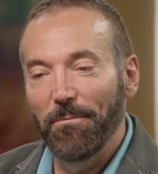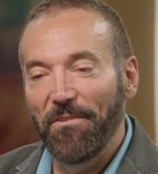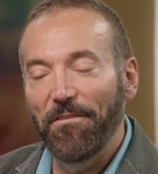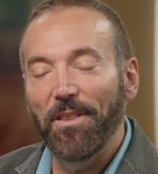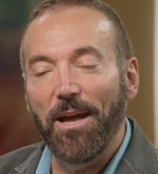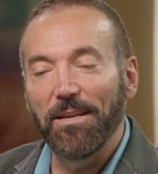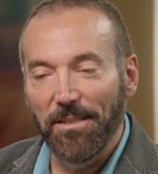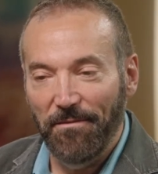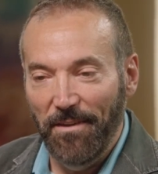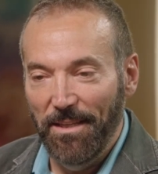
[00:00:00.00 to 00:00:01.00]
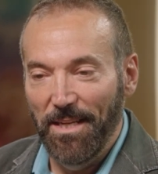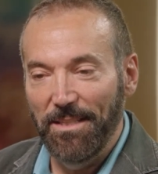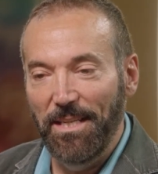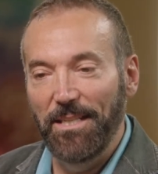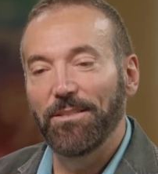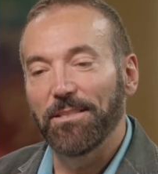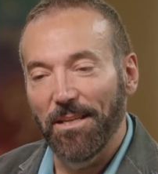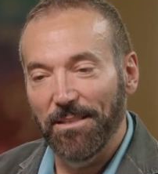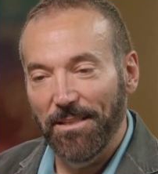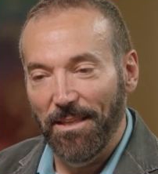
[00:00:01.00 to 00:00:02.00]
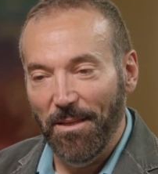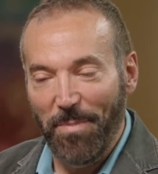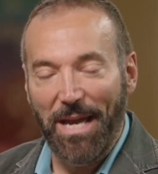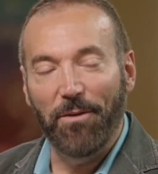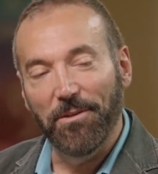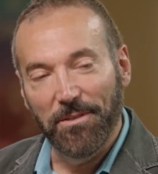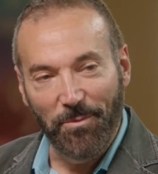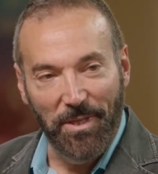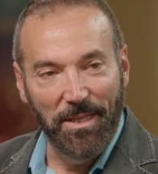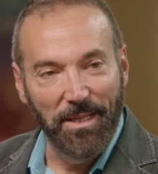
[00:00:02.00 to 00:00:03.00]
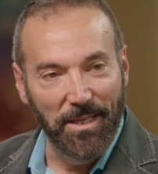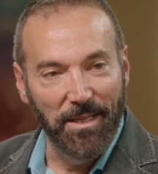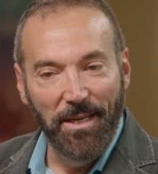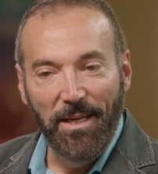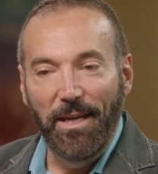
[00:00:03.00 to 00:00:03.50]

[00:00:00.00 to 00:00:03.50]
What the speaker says: philosophy that teaches us that the power is within,